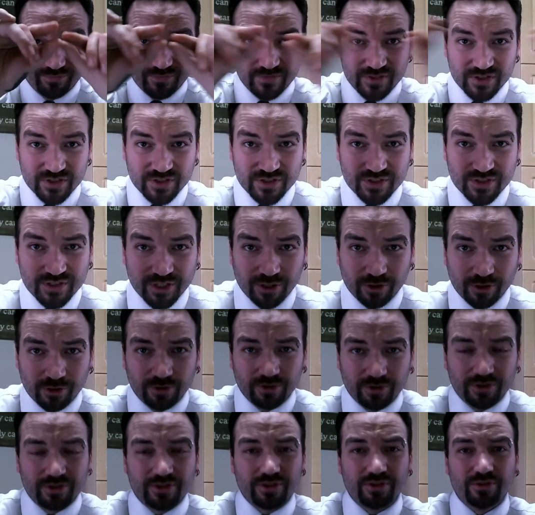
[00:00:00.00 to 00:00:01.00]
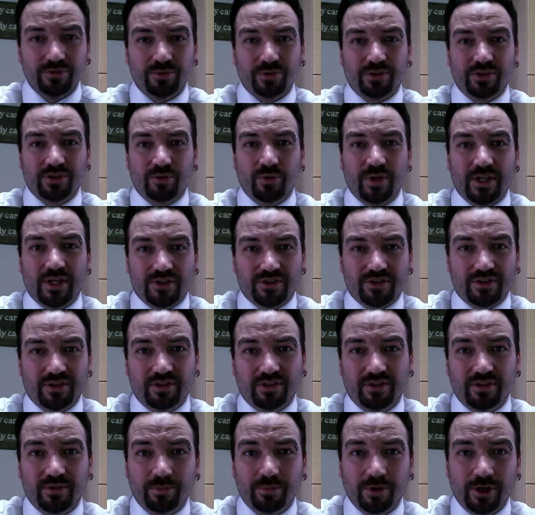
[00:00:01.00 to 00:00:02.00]
Zero to do with the question
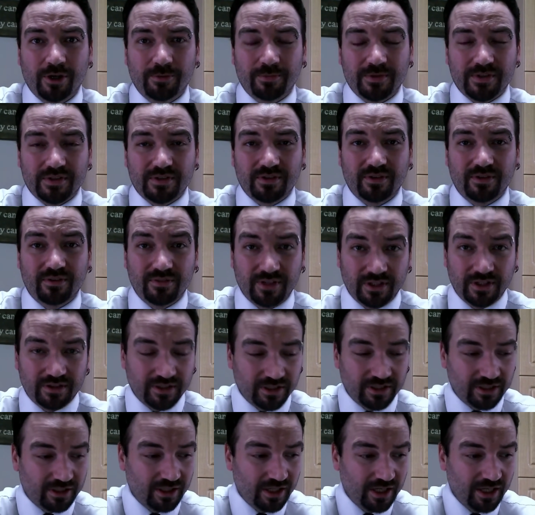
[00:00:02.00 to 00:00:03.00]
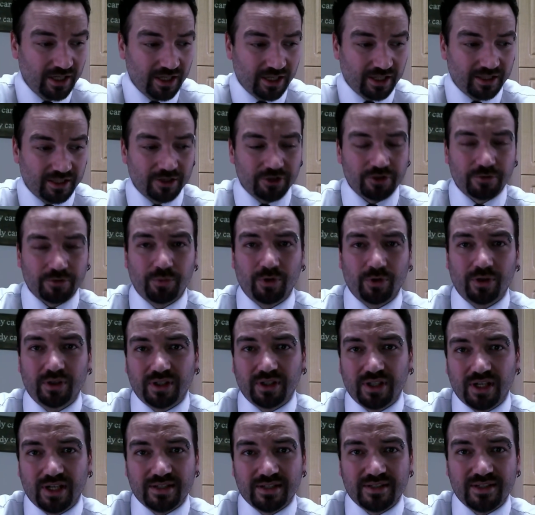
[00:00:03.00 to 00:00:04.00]
and purpose that the initial point of
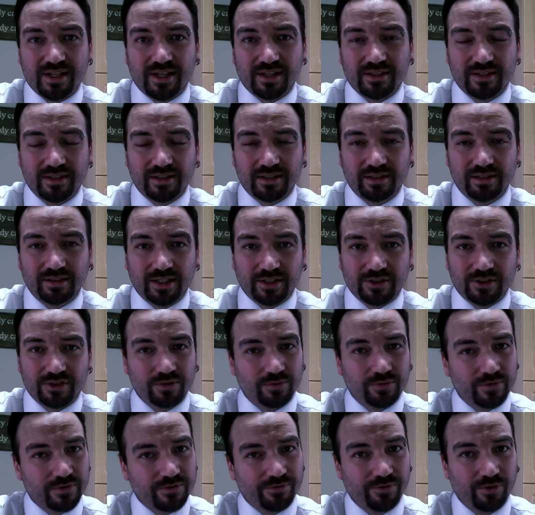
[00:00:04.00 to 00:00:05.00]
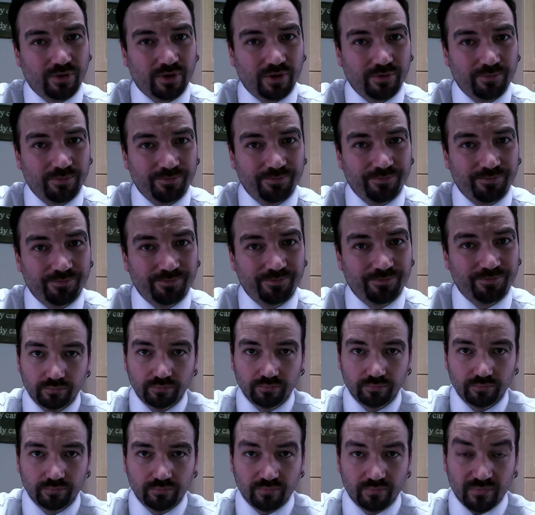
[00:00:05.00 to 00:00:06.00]
contact and collection is for.
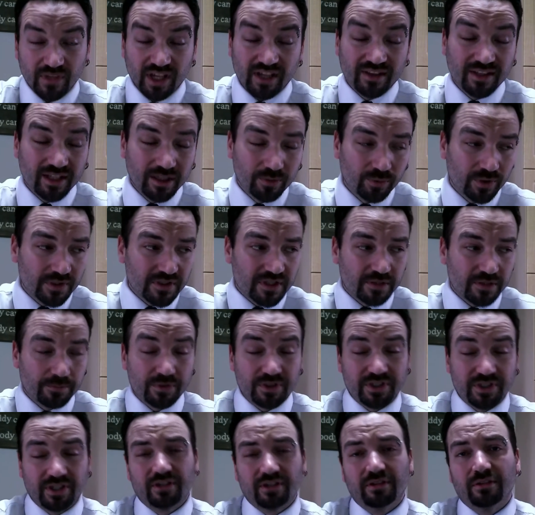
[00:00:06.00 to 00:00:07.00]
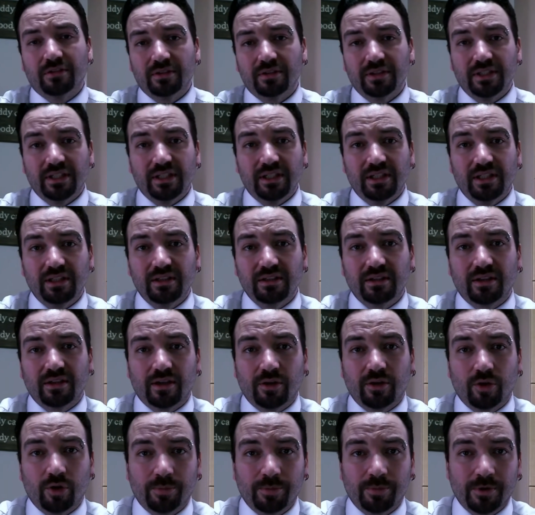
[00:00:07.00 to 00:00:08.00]
And then once the particular need
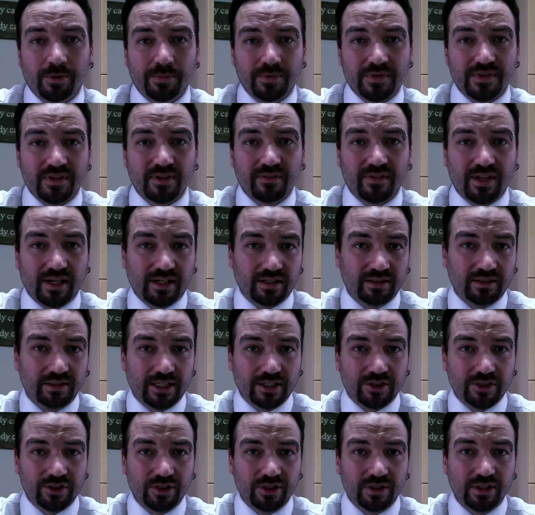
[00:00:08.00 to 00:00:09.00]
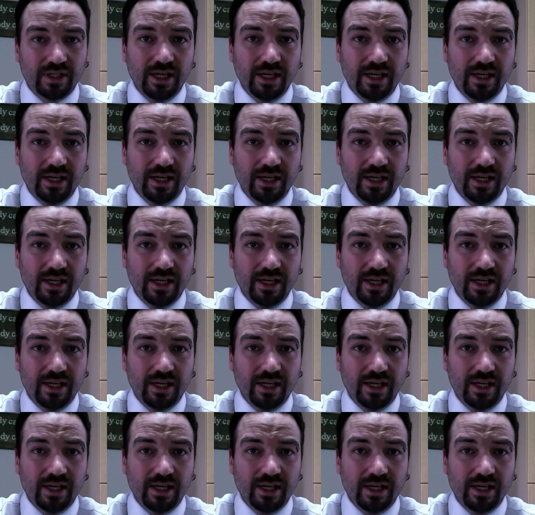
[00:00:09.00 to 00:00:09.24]
or purpose of that collection